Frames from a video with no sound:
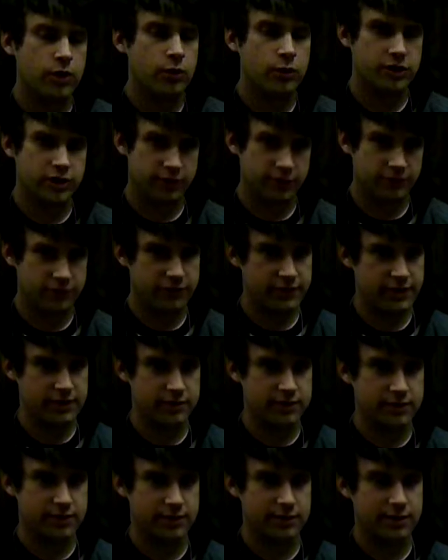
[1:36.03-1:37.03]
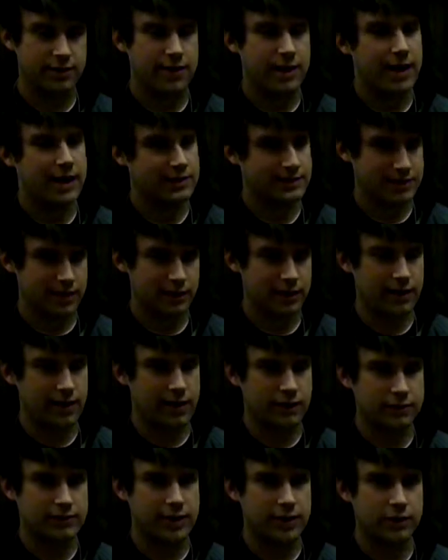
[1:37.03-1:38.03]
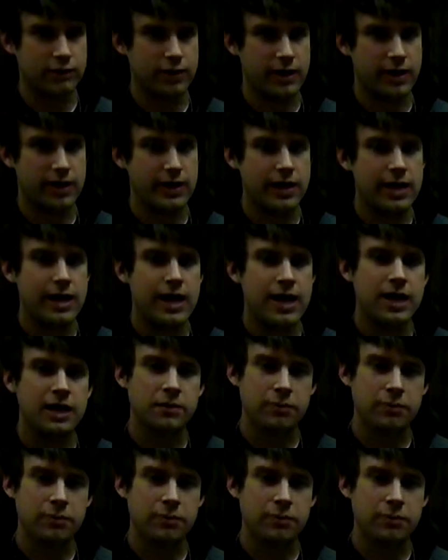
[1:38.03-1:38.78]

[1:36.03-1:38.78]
with their fists and settle it out that way, in